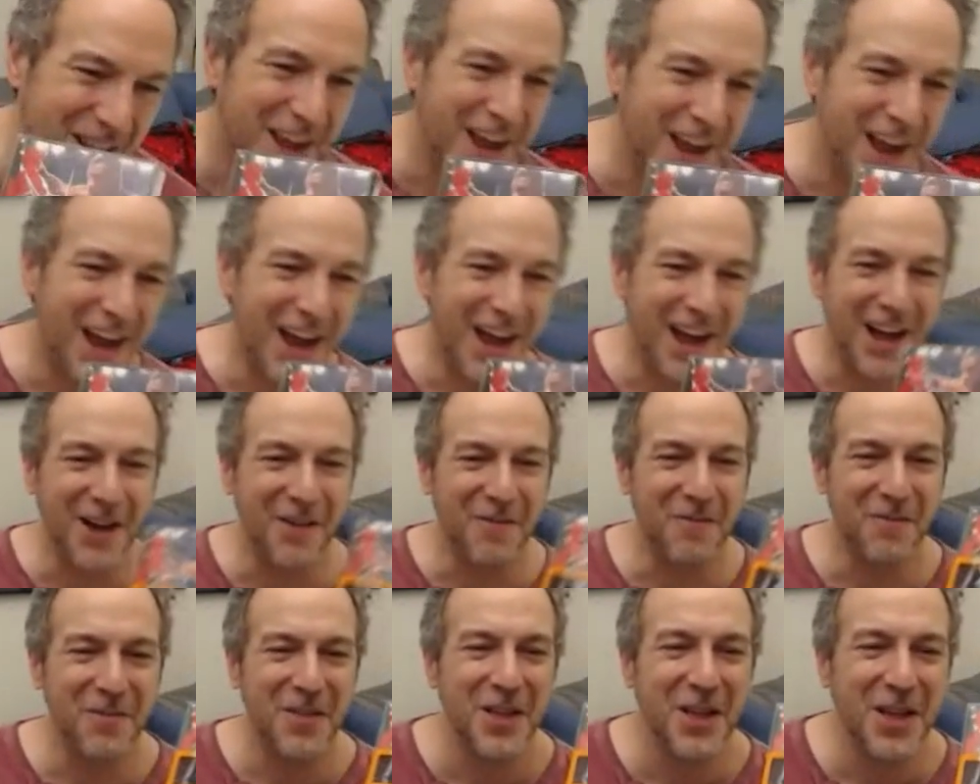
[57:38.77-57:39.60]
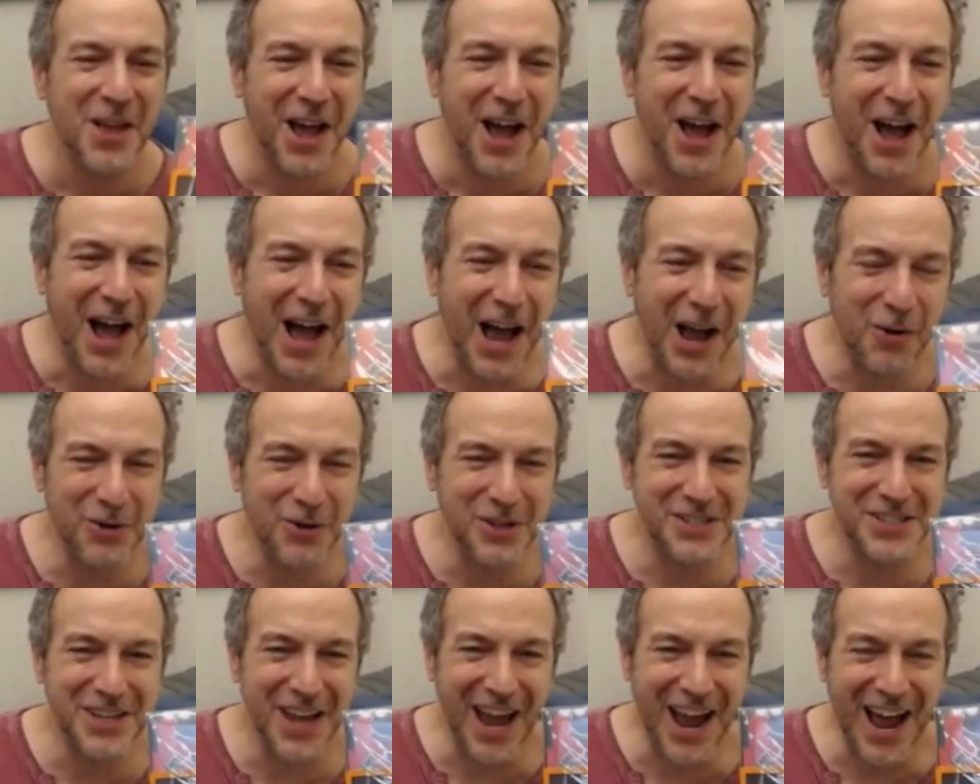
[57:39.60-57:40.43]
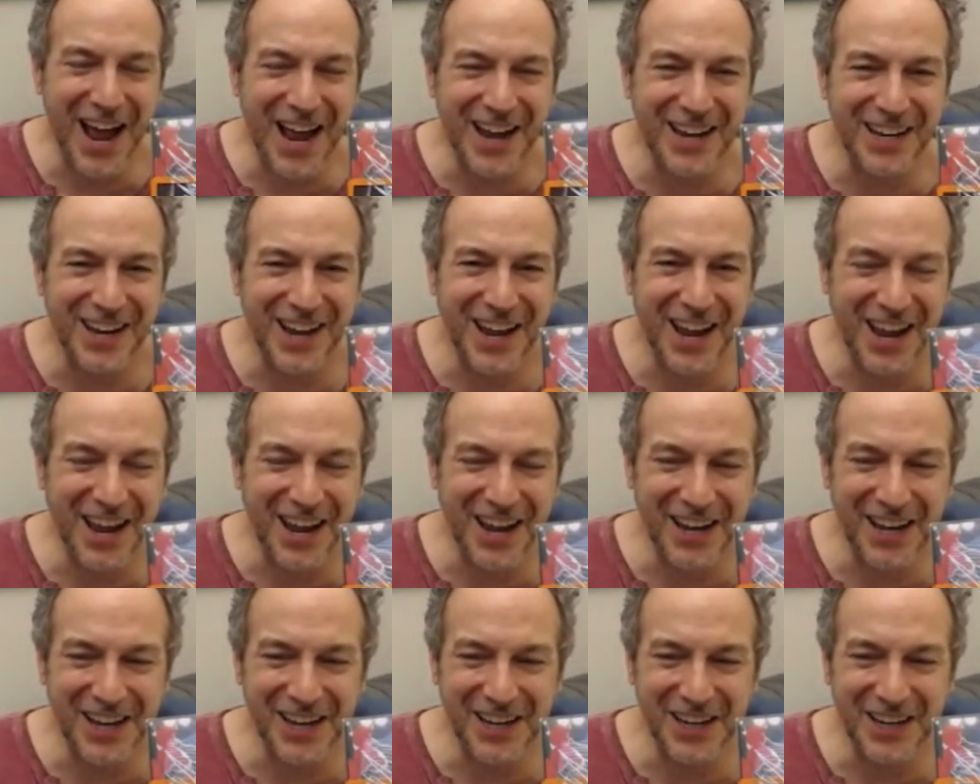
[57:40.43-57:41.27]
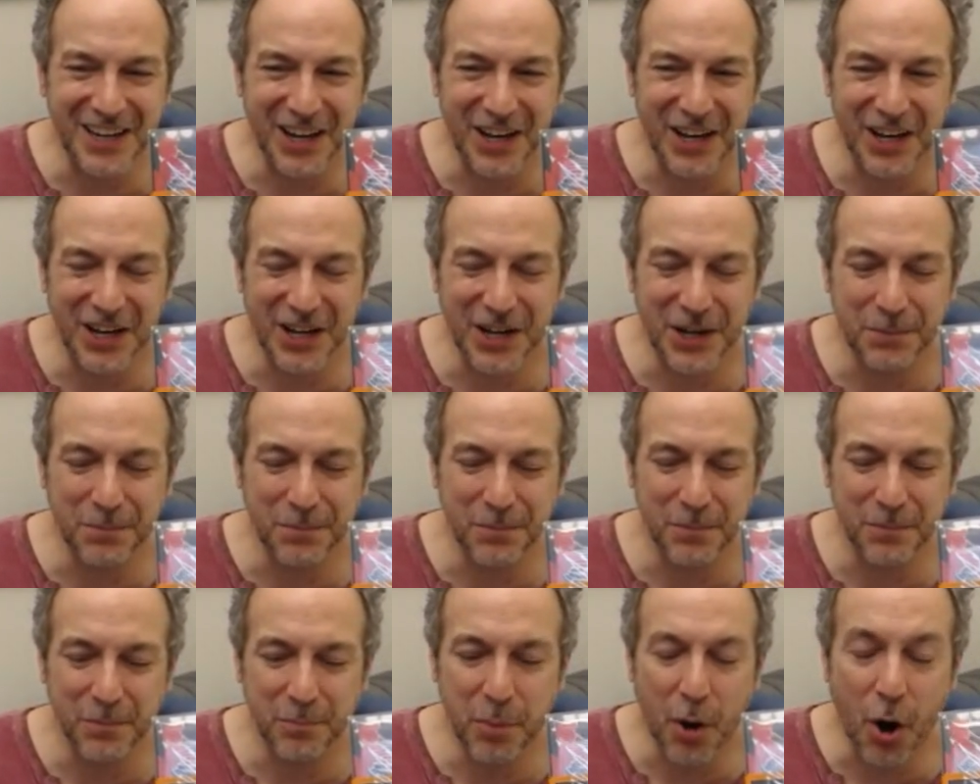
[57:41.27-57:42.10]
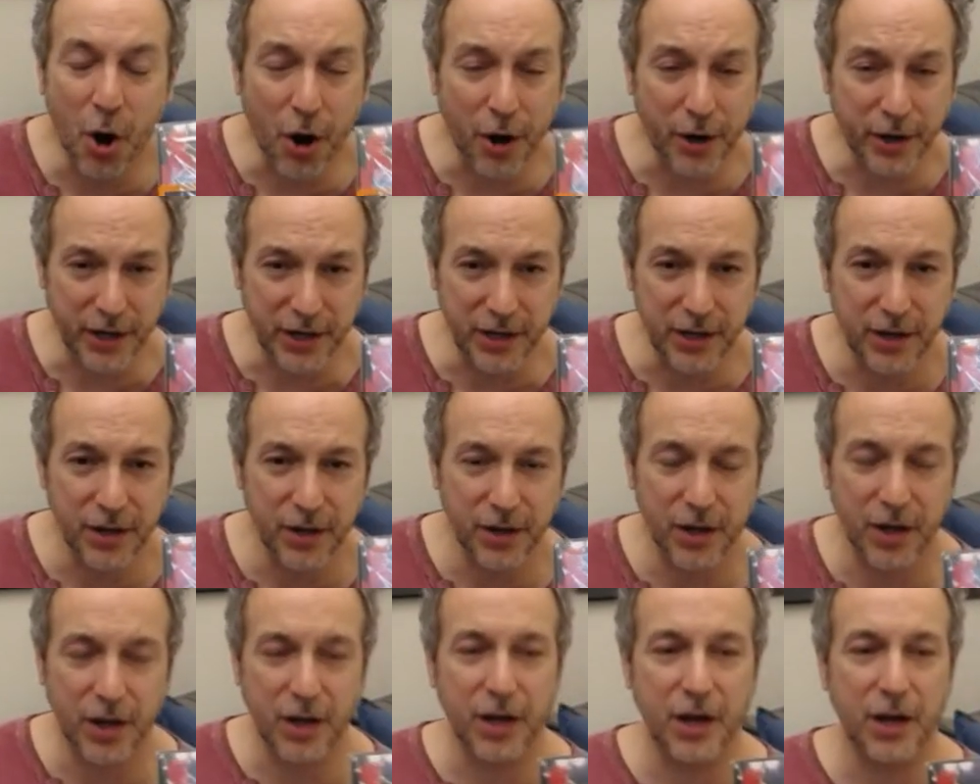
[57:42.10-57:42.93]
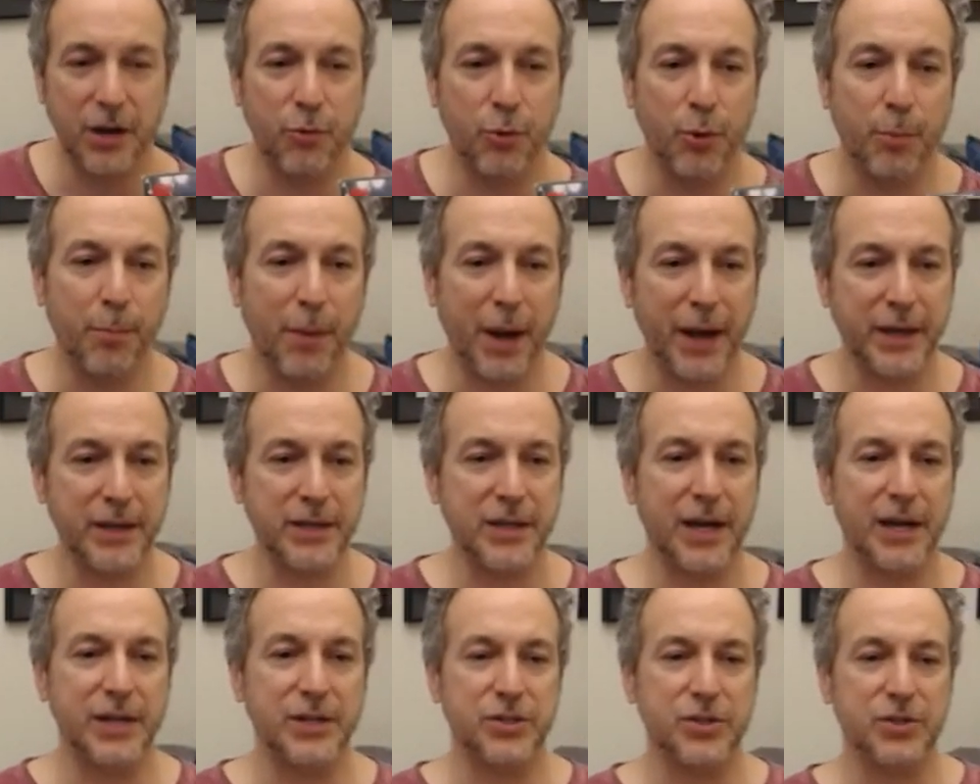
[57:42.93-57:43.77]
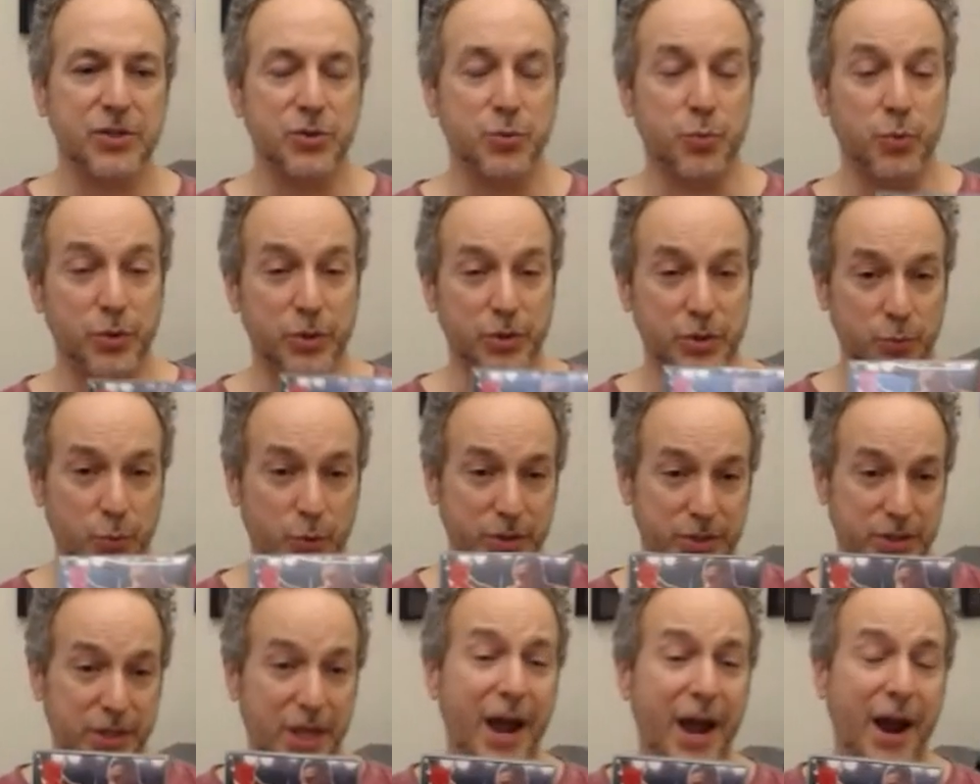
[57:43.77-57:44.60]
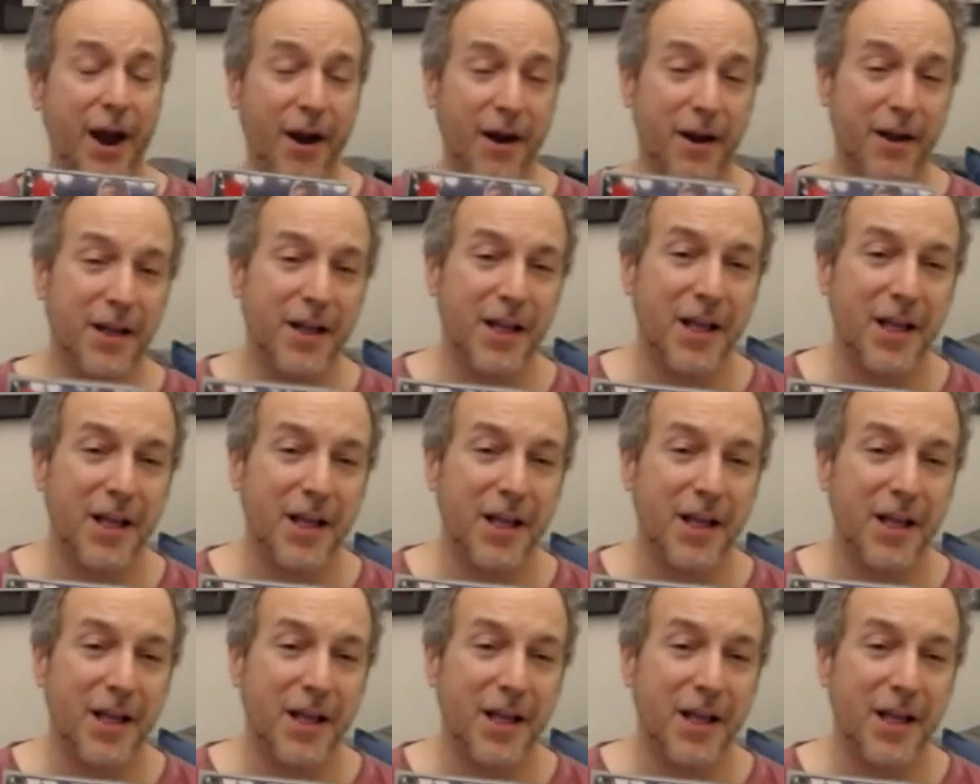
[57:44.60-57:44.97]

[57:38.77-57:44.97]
Um, I was at a um, party uh, where Mike Tyson's was was there,